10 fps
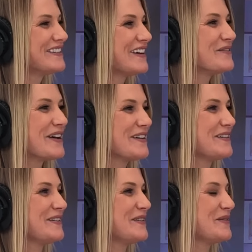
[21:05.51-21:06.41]

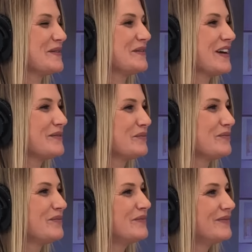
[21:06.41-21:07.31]
I
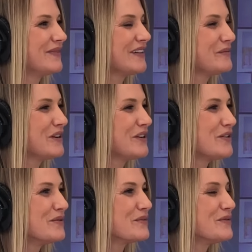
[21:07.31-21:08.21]
break
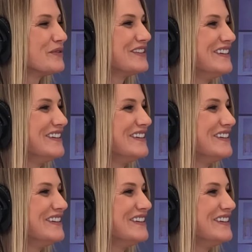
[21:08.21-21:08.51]
all the rules.